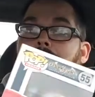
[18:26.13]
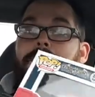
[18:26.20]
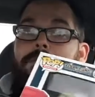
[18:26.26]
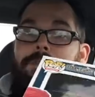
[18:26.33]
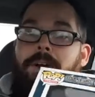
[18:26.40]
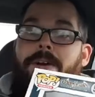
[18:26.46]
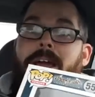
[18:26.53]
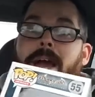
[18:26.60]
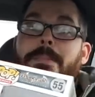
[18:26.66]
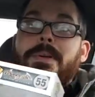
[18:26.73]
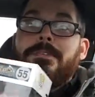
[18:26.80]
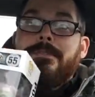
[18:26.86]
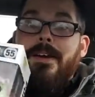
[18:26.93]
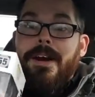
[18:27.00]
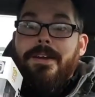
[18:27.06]
I'm very happy
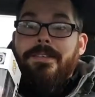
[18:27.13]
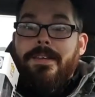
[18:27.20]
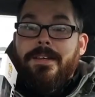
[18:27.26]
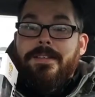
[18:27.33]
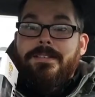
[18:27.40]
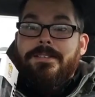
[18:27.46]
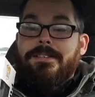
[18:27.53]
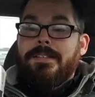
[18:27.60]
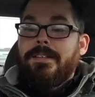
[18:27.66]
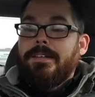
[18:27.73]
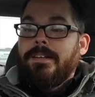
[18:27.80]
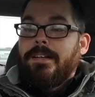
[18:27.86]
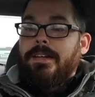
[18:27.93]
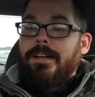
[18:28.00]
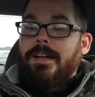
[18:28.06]
to find this.
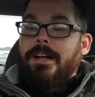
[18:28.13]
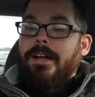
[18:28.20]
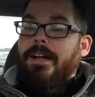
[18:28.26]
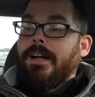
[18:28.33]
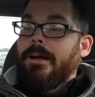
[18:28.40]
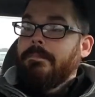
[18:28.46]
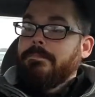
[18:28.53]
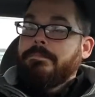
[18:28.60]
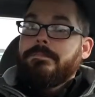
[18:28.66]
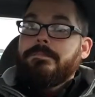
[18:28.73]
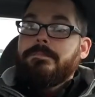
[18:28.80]
Um,